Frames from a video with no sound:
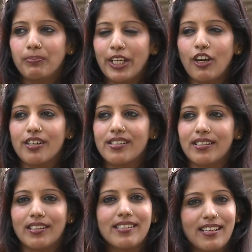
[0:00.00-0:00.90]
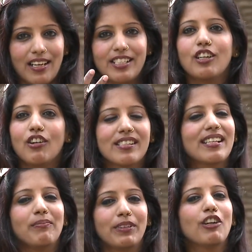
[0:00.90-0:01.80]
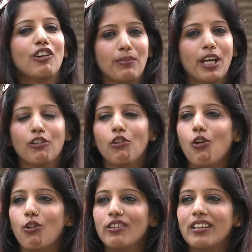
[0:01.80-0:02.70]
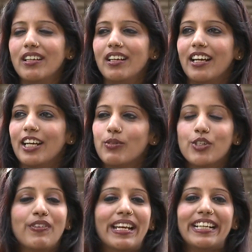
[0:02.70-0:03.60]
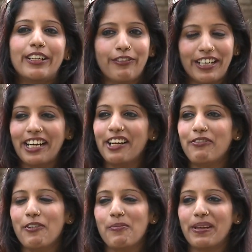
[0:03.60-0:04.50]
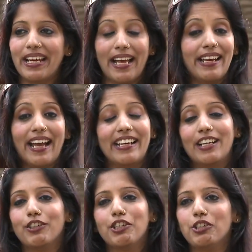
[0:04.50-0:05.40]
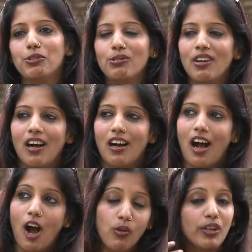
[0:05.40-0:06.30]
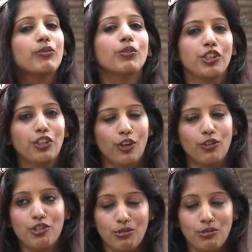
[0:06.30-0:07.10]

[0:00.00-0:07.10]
Because starting on something on my own, it was very difficult for me and I never knew how it would grow.